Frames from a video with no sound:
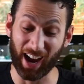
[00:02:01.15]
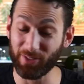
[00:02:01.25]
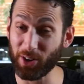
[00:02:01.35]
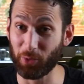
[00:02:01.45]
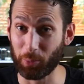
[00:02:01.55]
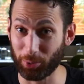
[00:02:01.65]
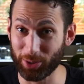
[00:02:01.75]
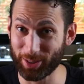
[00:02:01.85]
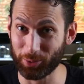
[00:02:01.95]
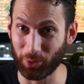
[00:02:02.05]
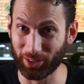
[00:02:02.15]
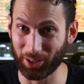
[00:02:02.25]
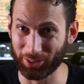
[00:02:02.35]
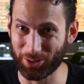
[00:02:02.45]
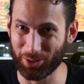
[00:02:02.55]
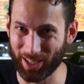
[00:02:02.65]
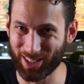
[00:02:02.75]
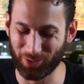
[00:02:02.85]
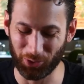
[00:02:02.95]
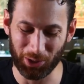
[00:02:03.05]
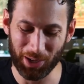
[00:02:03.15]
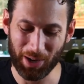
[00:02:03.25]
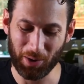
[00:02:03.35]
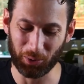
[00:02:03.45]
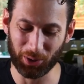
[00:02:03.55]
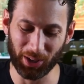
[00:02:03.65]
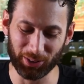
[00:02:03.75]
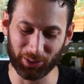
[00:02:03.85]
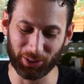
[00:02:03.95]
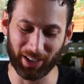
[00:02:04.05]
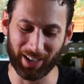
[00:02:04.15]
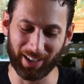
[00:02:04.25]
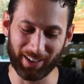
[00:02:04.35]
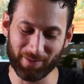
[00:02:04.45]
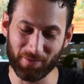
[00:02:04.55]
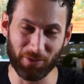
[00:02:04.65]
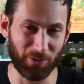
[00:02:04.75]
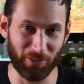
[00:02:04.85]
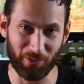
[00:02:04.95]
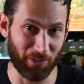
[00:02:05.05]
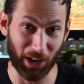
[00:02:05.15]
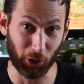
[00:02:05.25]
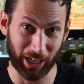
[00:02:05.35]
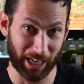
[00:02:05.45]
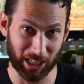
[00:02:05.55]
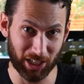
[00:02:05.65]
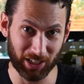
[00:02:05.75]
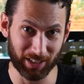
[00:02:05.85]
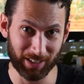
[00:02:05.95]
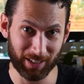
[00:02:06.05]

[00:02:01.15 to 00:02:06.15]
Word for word: I've never printed with color transfer or color variant.